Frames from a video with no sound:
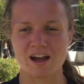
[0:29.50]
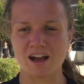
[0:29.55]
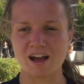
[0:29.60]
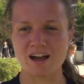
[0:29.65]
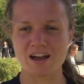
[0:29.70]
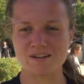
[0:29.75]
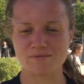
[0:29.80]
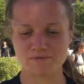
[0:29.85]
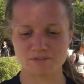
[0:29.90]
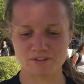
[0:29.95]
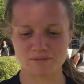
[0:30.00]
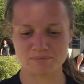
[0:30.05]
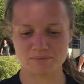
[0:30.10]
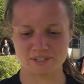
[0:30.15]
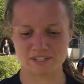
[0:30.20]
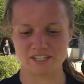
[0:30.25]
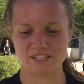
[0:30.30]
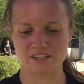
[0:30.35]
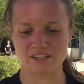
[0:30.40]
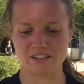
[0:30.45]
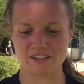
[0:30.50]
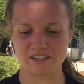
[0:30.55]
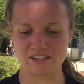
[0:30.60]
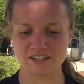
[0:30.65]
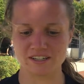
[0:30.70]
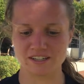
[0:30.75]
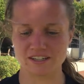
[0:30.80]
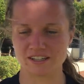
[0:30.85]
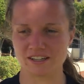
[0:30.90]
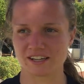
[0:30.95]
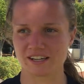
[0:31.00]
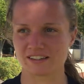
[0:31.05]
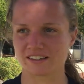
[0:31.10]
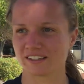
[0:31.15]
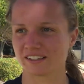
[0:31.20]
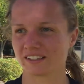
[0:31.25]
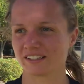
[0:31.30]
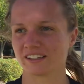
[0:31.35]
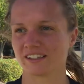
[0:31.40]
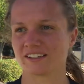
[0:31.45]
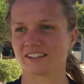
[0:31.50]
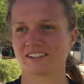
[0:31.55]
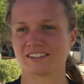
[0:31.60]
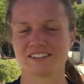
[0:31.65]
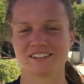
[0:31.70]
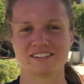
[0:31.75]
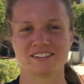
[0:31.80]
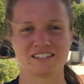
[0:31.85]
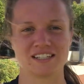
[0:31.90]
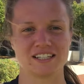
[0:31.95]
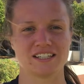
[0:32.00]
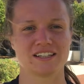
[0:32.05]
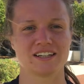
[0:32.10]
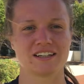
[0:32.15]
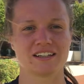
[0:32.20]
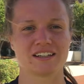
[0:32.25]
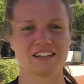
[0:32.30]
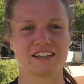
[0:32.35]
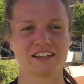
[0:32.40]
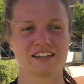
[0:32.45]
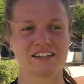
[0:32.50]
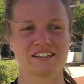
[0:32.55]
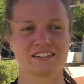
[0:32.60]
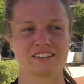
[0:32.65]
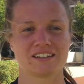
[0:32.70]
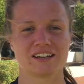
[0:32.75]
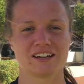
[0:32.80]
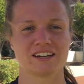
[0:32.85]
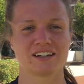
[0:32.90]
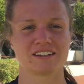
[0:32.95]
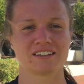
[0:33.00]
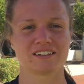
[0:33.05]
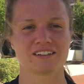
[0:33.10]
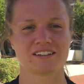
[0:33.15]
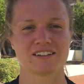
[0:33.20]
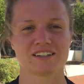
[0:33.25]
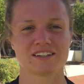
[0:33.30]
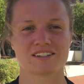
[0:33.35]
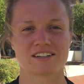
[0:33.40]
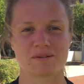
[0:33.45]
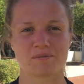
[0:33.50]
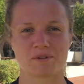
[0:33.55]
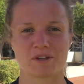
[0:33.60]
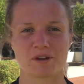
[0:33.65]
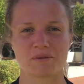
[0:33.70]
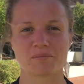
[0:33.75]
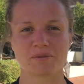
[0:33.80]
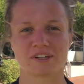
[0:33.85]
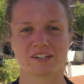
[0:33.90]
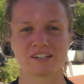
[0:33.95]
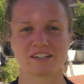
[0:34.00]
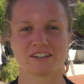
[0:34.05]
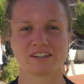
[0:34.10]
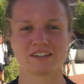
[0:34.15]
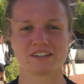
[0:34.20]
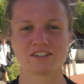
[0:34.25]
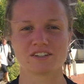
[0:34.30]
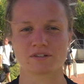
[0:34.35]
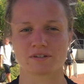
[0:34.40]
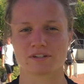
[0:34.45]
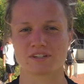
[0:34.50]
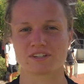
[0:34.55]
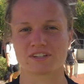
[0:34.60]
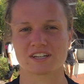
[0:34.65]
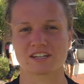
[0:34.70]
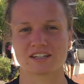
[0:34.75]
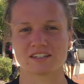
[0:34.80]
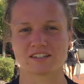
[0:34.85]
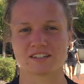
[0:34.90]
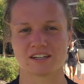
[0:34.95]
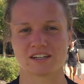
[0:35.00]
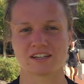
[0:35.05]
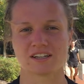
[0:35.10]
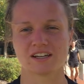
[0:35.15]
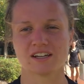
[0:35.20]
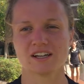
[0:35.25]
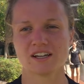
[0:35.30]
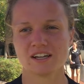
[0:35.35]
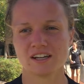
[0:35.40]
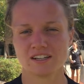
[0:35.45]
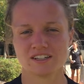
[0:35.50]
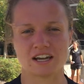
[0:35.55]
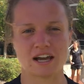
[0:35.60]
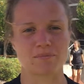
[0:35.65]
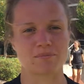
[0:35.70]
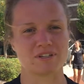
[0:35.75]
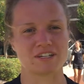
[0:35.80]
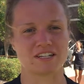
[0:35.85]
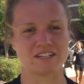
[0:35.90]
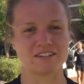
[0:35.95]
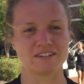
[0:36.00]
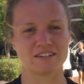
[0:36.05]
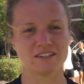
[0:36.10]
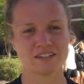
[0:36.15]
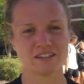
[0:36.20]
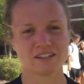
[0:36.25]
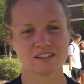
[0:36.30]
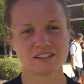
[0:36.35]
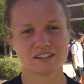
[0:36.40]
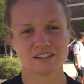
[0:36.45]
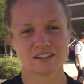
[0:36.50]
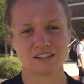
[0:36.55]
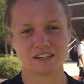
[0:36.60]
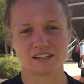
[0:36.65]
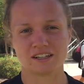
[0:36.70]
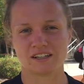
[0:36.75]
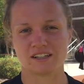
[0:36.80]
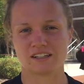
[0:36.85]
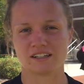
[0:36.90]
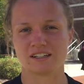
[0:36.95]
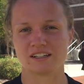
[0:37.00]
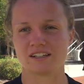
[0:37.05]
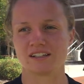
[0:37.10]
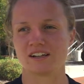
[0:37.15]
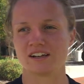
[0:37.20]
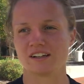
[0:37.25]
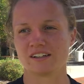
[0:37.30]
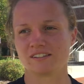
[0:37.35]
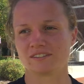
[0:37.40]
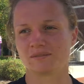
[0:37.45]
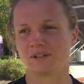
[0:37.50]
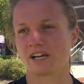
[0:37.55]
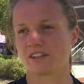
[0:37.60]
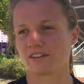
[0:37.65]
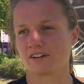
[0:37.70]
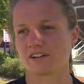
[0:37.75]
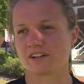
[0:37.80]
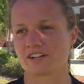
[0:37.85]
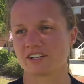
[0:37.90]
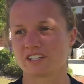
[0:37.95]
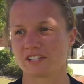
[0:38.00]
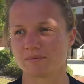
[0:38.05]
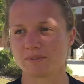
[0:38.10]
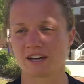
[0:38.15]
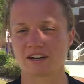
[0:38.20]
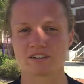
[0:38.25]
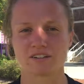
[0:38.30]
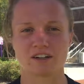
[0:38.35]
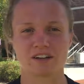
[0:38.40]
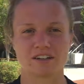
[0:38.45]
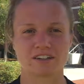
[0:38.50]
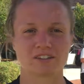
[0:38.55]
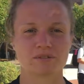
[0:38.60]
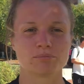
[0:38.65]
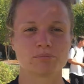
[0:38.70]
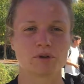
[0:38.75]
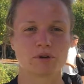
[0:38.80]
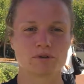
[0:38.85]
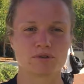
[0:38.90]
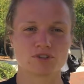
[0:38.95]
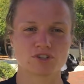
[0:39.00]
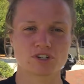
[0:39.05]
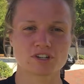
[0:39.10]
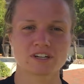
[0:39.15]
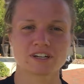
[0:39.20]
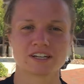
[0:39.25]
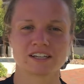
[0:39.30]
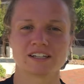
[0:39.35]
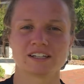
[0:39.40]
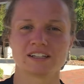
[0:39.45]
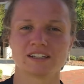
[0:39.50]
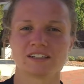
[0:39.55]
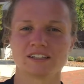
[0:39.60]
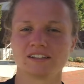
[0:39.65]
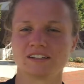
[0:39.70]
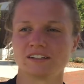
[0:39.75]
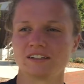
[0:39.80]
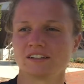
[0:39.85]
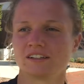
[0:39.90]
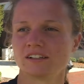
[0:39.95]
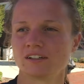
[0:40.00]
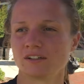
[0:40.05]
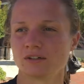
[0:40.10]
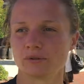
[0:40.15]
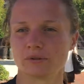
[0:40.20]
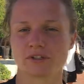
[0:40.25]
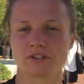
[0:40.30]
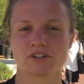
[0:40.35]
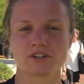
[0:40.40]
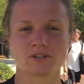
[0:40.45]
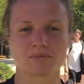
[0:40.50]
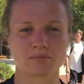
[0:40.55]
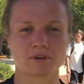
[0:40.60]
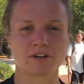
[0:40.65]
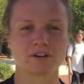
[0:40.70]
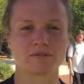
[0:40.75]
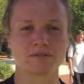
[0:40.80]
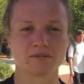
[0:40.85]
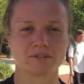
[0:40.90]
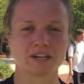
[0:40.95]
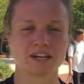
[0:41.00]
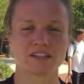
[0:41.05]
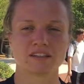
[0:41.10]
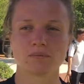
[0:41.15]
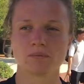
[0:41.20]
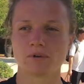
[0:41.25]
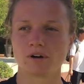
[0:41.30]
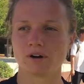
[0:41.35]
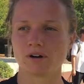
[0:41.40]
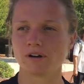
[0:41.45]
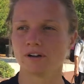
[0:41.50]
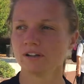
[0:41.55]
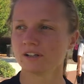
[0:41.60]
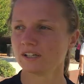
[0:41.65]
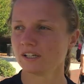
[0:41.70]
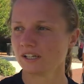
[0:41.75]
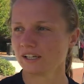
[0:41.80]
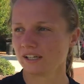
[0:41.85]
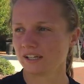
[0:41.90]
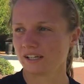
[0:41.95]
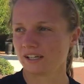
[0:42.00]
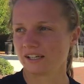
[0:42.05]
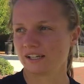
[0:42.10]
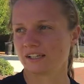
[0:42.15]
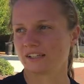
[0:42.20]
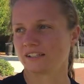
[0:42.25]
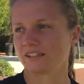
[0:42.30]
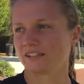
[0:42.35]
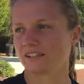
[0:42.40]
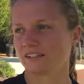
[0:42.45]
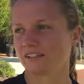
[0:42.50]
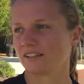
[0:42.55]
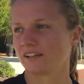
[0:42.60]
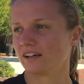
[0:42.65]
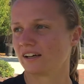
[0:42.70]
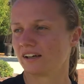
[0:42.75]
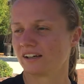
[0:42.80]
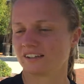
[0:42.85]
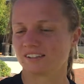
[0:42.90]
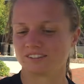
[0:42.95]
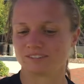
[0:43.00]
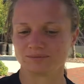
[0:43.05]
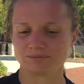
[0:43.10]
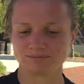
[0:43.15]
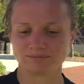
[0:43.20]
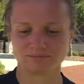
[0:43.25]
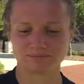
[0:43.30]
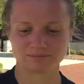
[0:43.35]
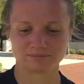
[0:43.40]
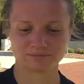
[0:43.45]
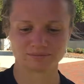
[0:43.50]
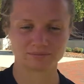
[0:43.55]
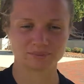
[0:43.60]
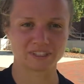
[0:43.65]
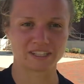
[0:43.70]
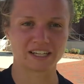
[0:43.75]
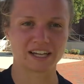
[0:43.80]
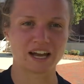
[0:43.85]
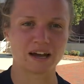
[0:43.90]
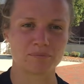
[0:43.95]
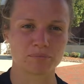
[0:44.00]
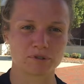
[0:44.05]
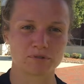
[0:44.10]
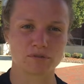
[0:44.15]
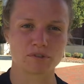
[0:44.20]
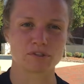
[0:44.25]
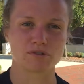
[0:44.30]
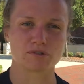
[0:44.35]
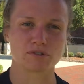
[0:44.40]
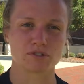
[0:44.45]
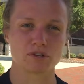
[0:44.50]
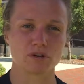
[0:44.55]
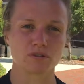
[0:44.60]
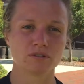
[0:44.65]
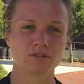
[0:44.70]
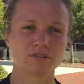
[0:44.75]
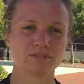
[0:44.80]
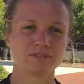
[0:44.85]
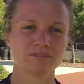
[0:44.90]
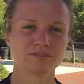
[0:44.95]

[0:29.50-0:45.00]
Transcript: Uh, felt pretty good. I think uh, Dina and Kaka set me up pretty good, so I just had to tap it in. And um, I thought our team had a lot of composure, and we were smart when we had the ball, and um, pretty happy with the result.